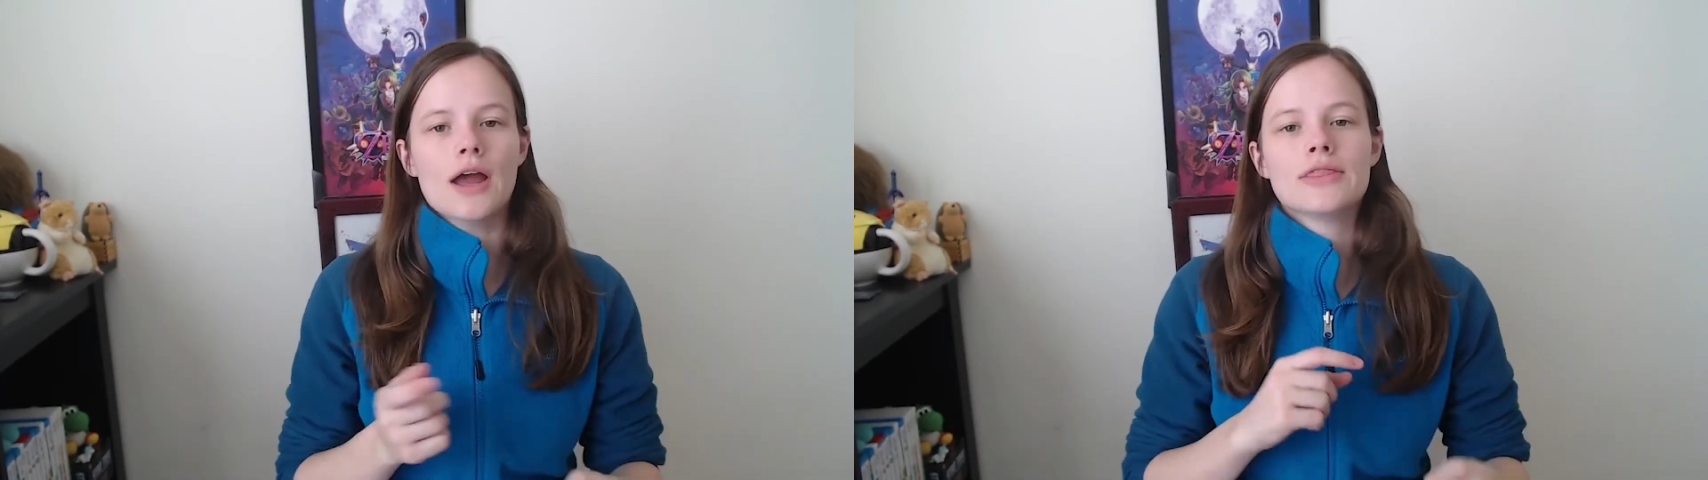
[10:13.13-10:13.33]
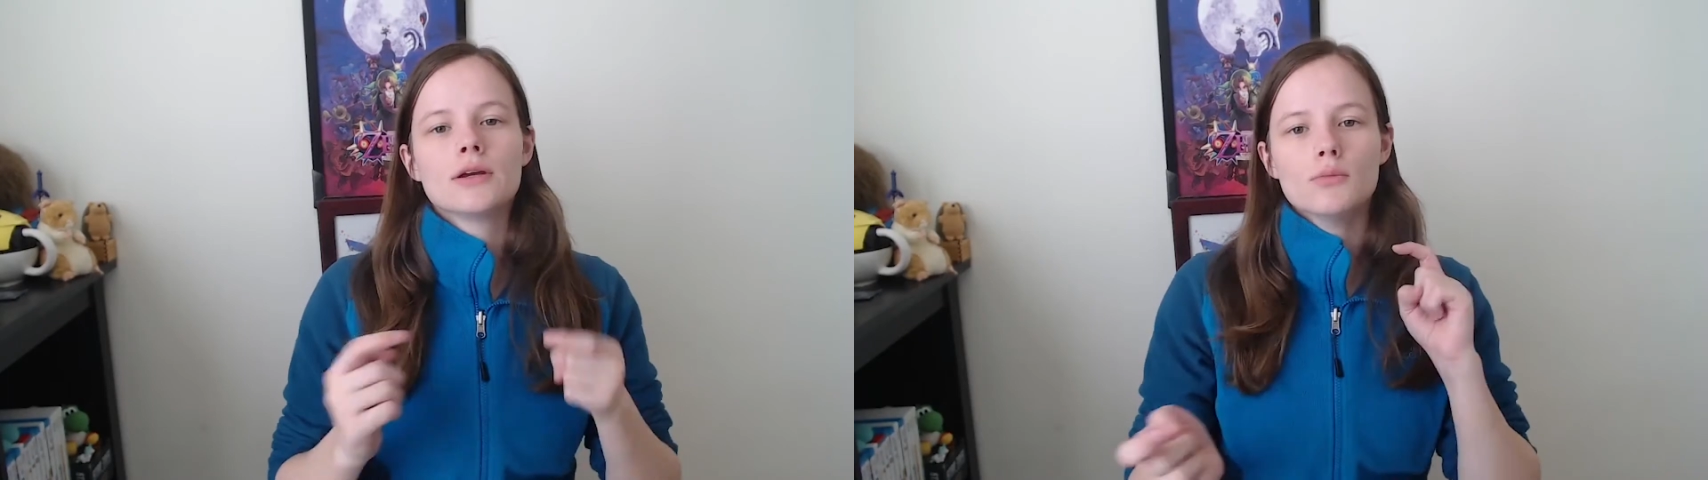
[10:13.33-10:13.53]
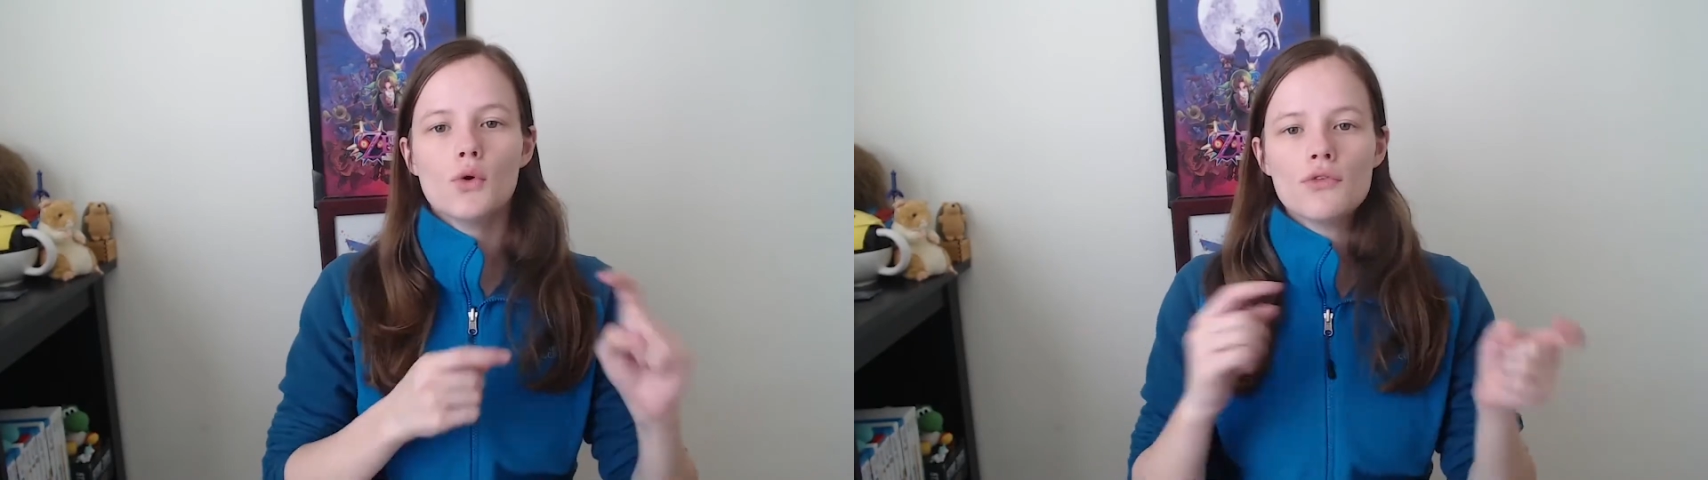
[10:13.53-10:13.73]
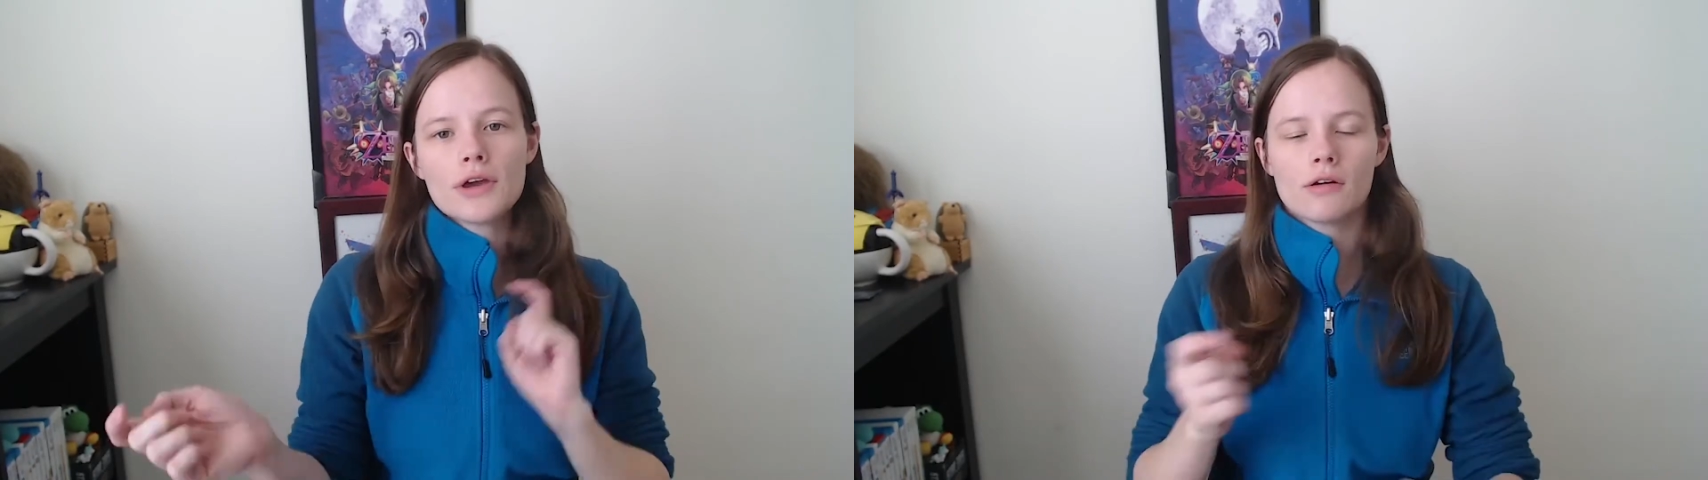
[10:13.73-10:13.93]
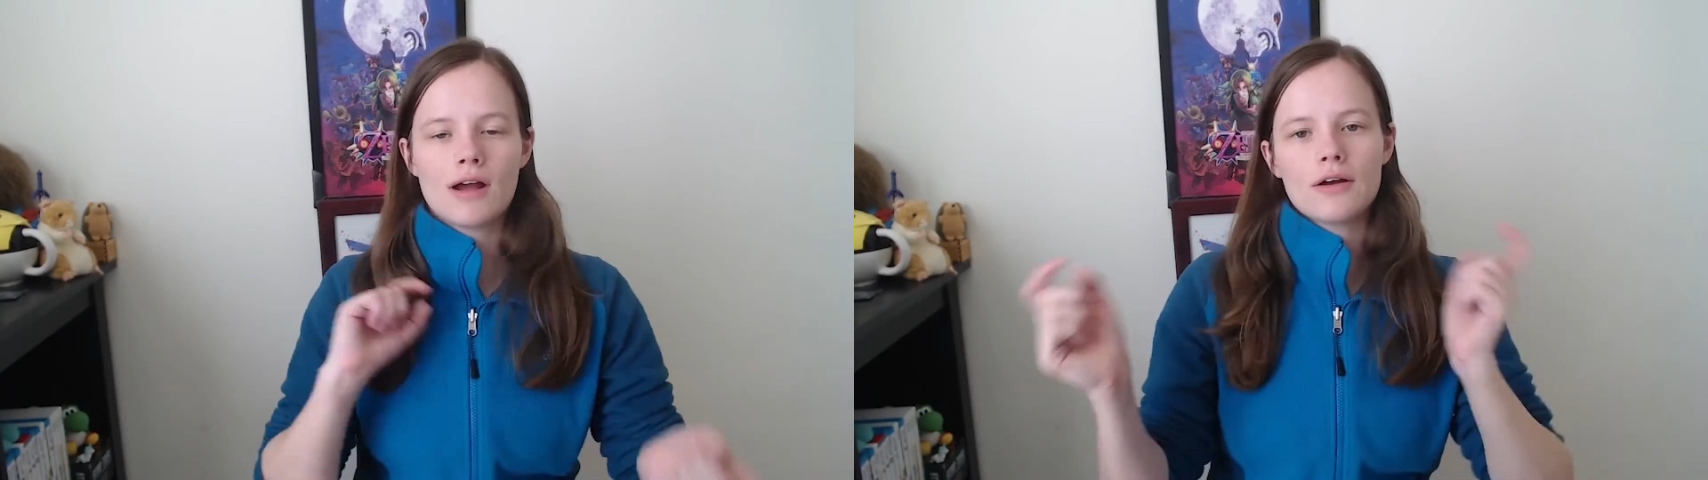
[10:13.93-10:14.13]
and they're
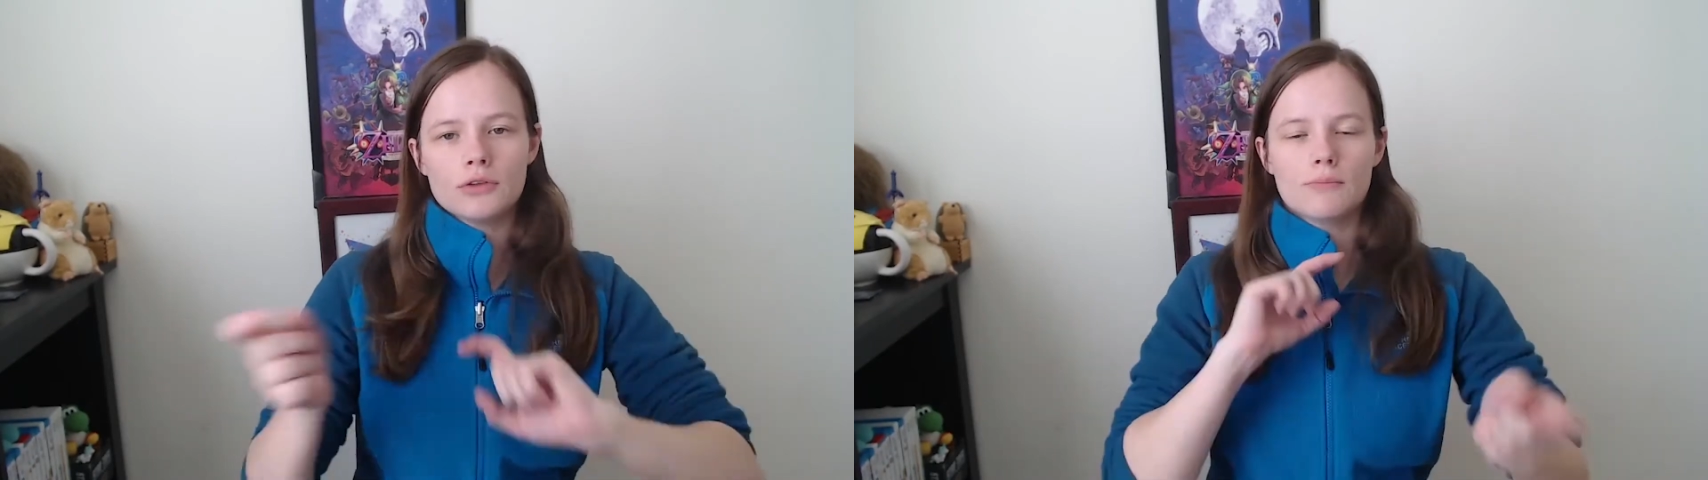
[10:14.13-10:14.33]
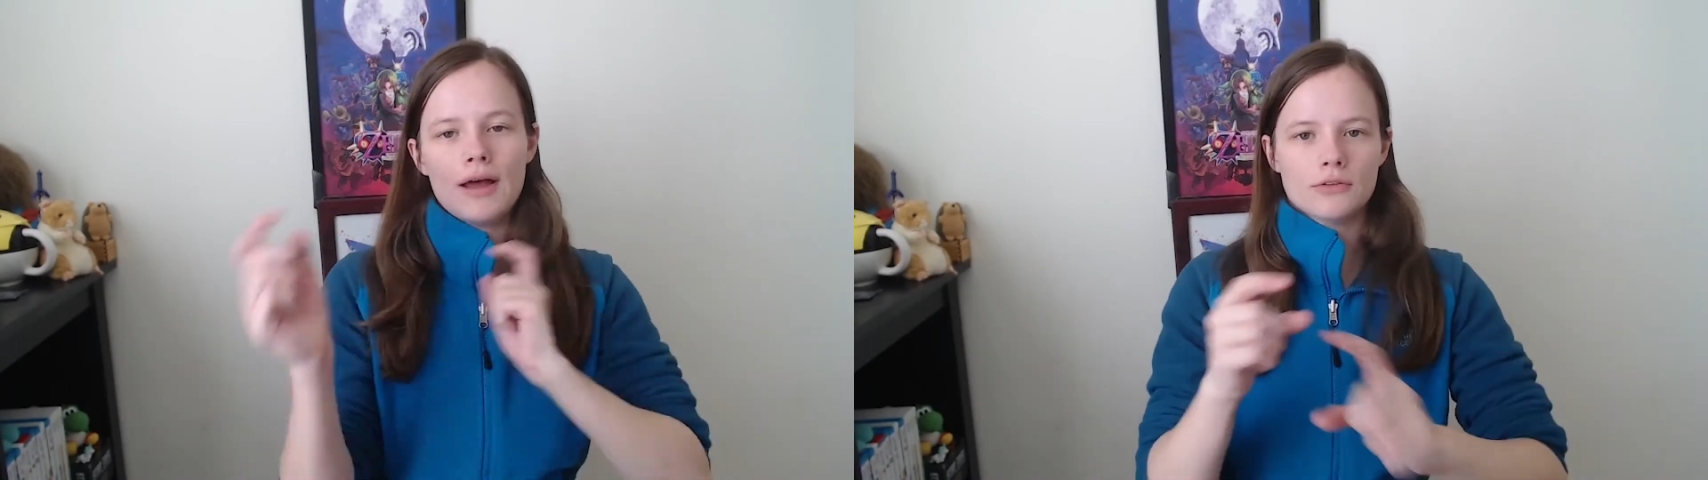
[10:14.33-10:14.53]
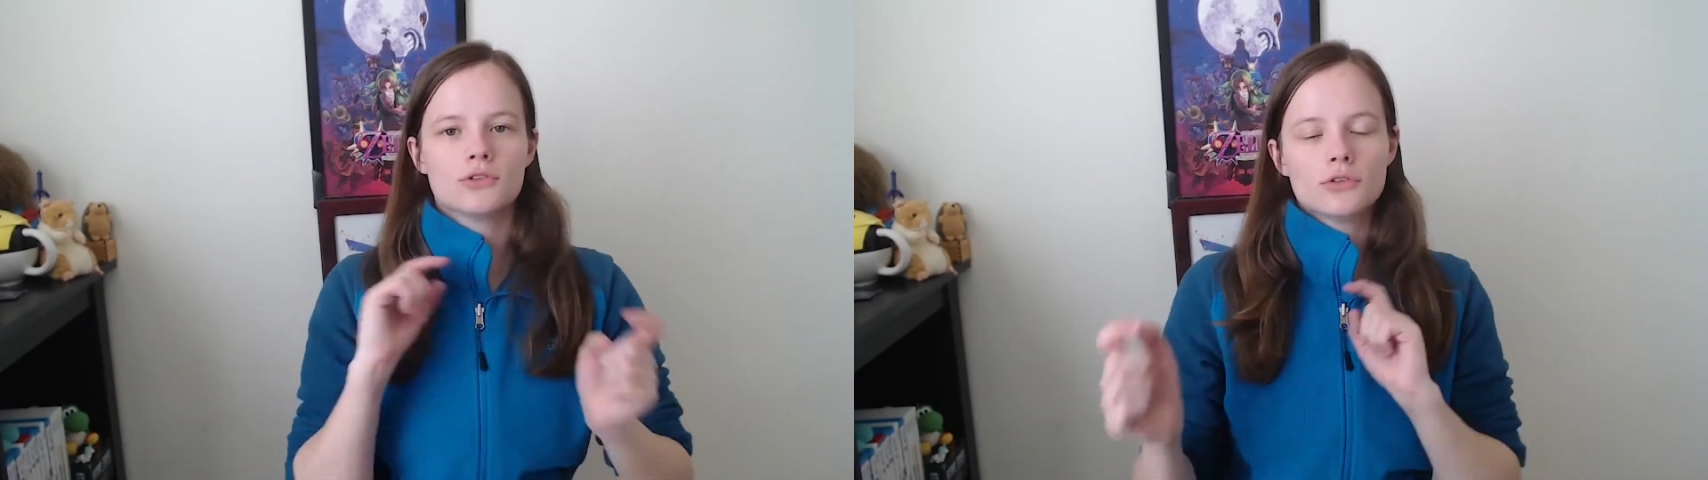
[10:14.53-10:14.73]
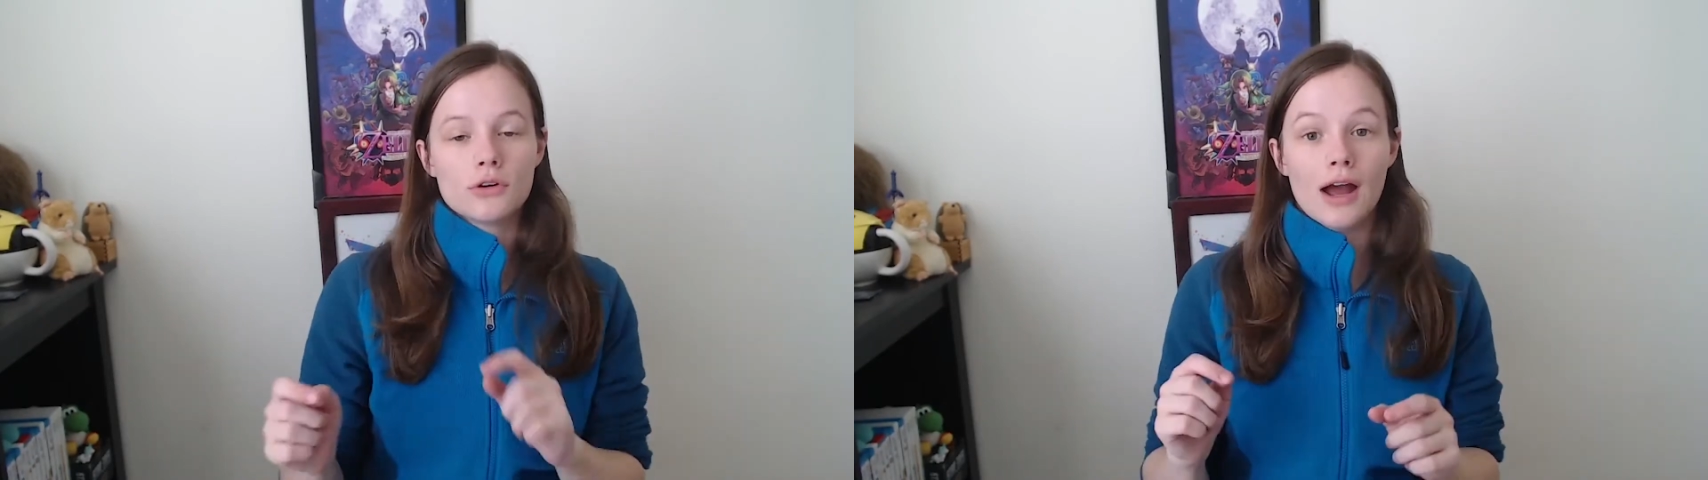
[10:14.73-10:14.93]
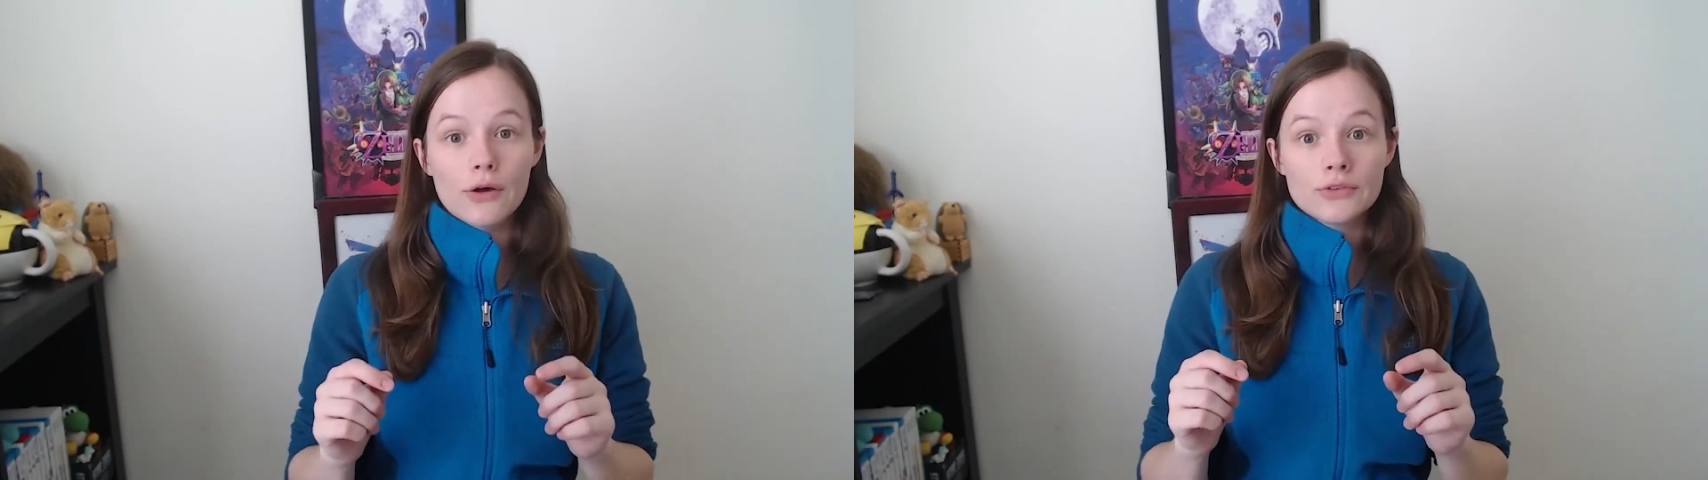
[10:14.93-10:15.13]
moving around, they're bouncing around,